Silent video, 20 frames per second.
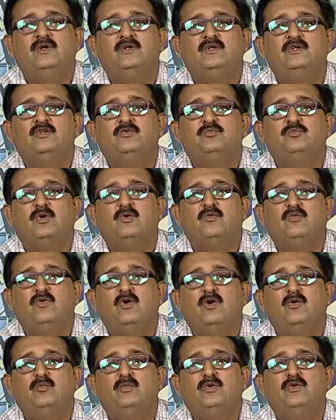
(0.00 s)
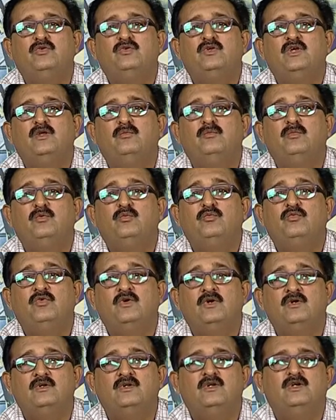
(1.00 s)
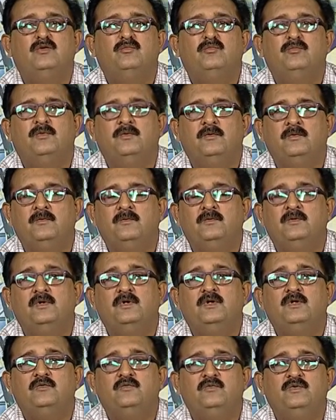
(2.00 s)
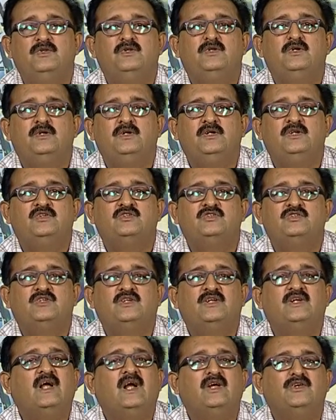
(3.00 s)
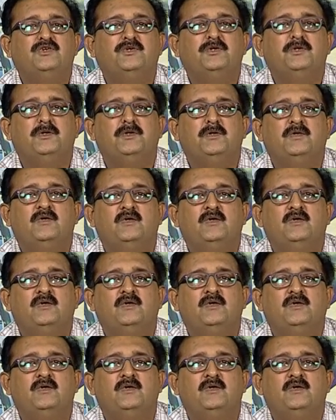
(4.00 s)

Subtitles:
this performance can be further improved with disk caching.